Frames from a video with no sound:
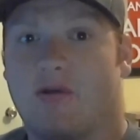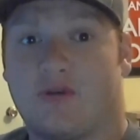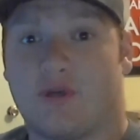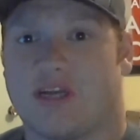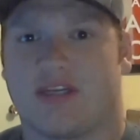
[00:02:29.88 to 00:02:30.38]

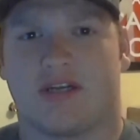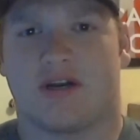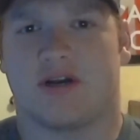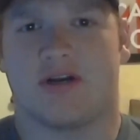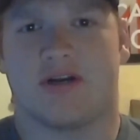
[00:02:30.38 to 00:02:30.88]

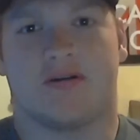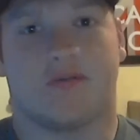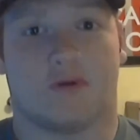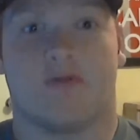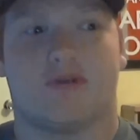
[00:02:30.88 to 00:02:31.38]

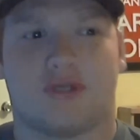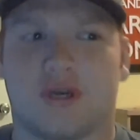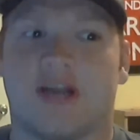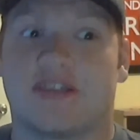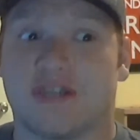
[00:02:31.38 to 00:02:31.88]

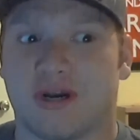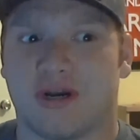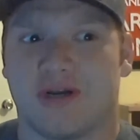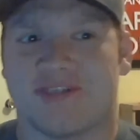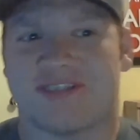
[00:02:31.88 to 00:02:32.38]

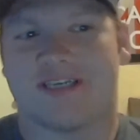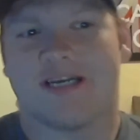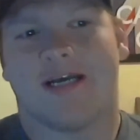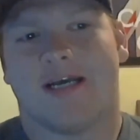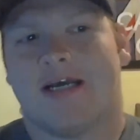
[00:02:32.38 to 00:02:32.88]
Tricksters,
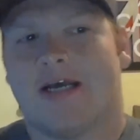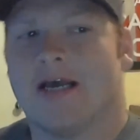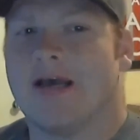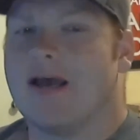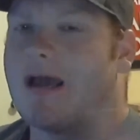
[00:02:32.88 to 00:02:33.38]

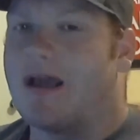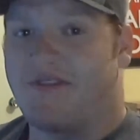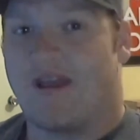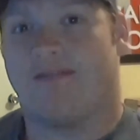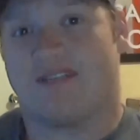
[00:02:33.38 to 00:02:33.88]

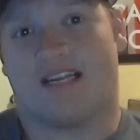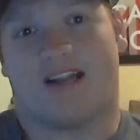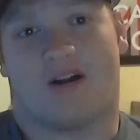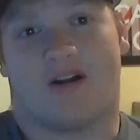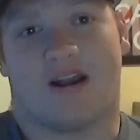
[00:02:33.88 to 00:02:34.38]
if you haven't seen
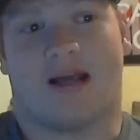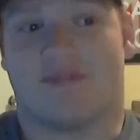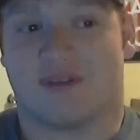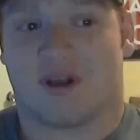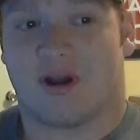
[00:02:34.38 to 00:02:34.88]
it already,
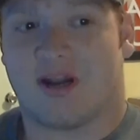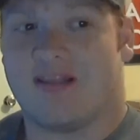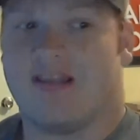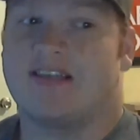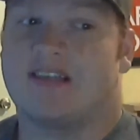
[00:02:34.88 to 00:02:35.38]
I'm sorry,
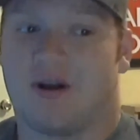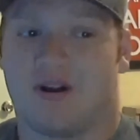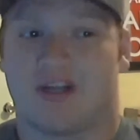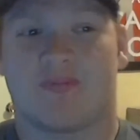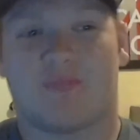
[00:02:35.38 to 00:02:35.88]
these
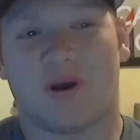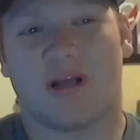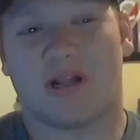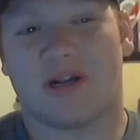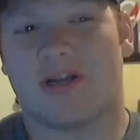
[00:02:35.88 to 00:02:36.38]
are
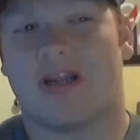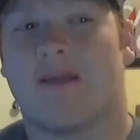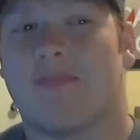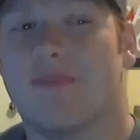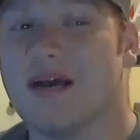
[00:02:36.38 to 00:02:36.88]
spoilers,
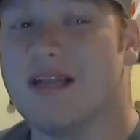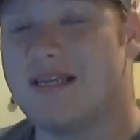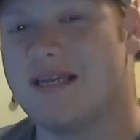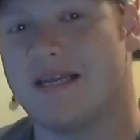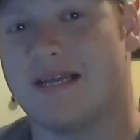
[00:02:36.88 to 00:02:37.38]

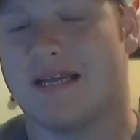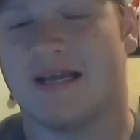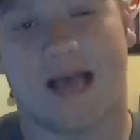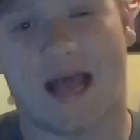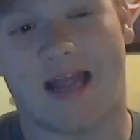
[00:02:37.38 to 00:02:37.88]
but
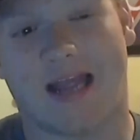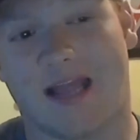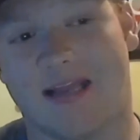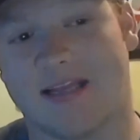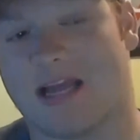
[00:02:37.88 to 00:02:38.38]
I
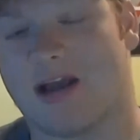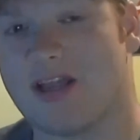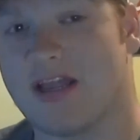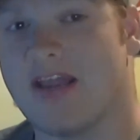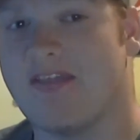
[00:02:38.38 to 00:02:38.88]
can't tell
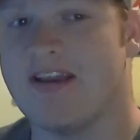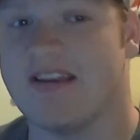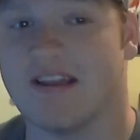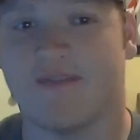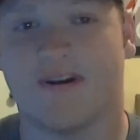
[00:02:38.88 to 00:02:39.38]
you
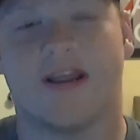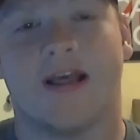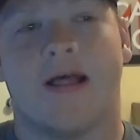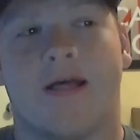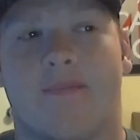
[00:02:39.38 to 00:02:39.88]
anything different.
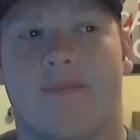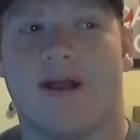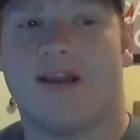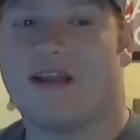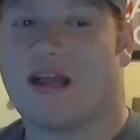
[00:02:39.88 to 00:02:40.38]

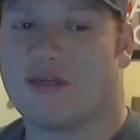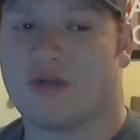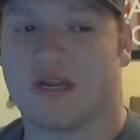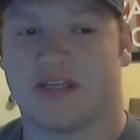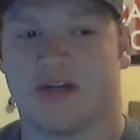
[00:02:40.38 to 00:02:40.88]
But you got
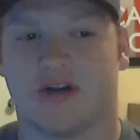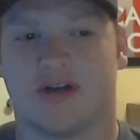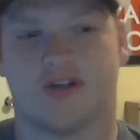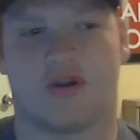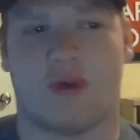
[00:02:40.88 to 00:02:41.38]

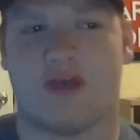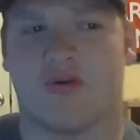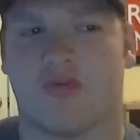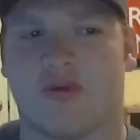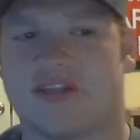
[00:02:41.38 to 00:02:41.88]
Tricksters, the
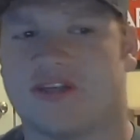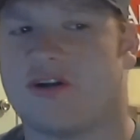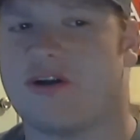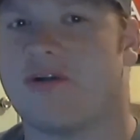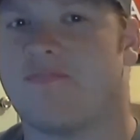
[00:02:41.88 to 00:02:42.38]
Weather
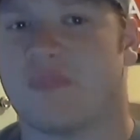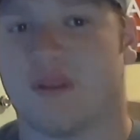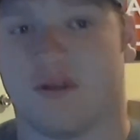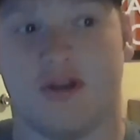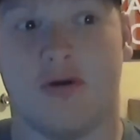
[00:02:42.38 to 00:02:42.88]
Wizard,
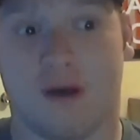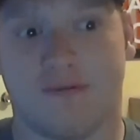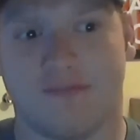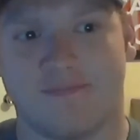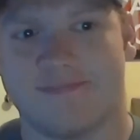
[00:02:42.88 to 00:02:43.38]
two
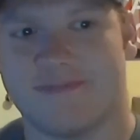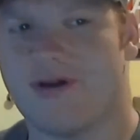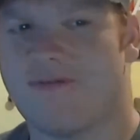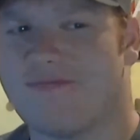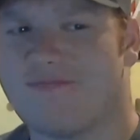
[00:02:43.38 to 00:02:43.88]
of
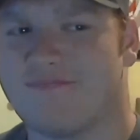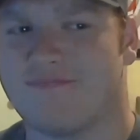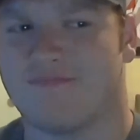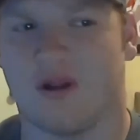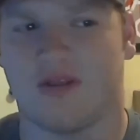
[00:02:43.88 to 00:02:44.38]
them,
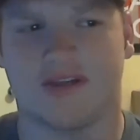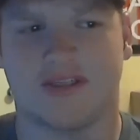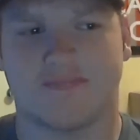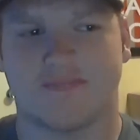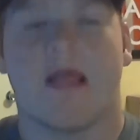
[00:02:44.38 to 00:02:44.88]
brothers.